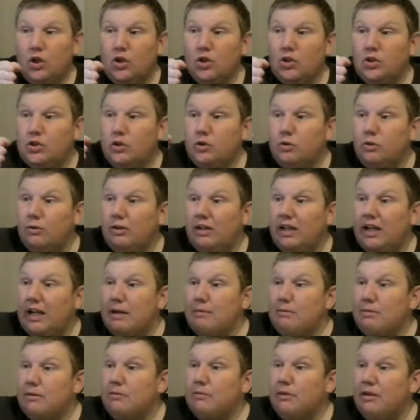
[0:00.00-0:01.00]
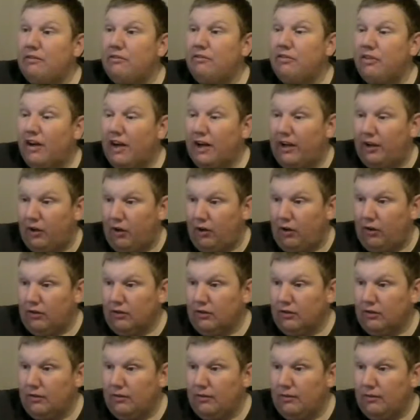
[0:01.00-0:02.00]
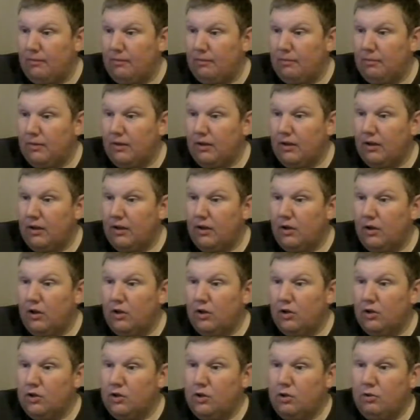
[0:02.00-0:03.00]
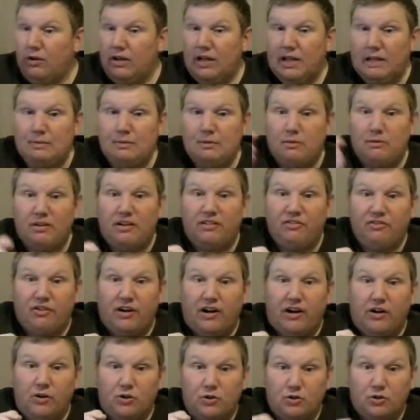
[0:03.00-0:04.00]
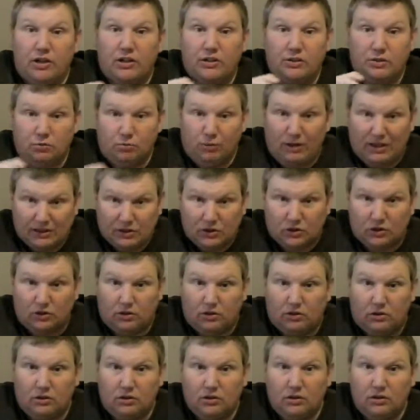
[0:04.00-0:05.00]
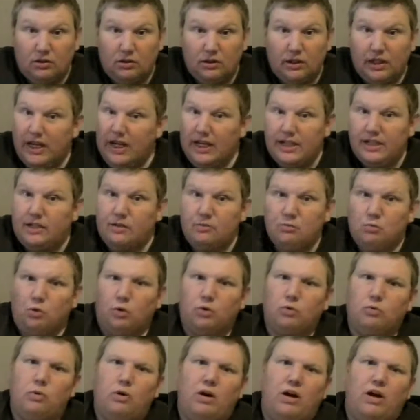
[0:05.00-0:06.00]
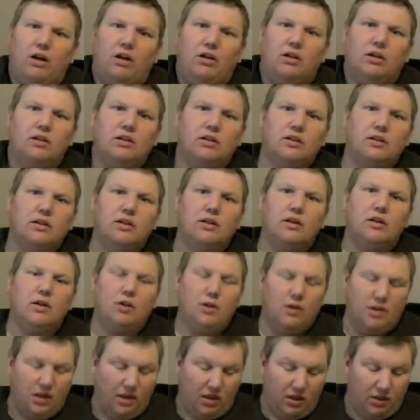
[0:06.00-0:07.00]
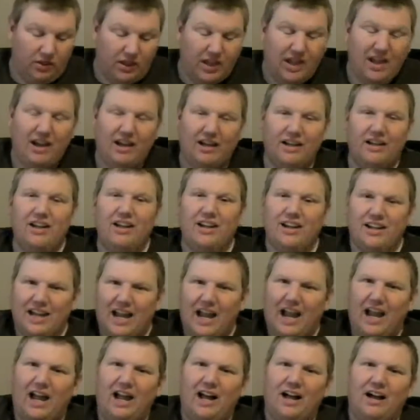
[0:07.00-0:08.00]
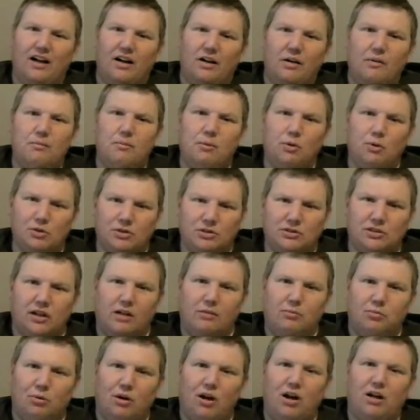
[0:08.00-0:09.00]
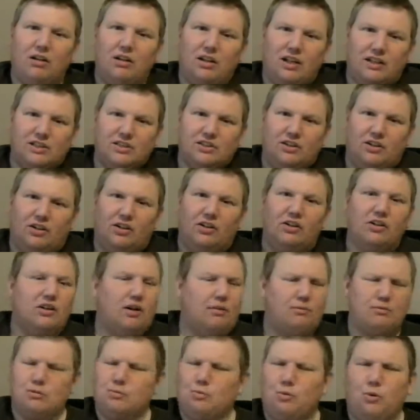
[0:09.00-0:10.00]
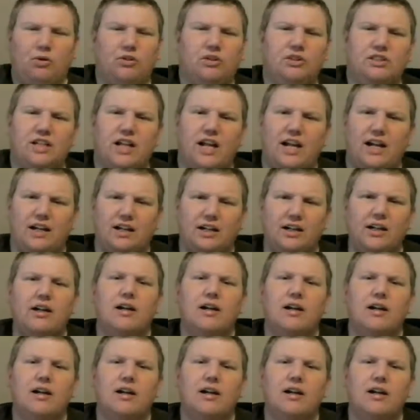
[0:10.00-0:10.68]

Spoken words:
to an MMA fighter to an MMA fighter trying to wrestle. It didn't work well. Then, yeah, moonsault Brock Lesnar. Almost broke his neck,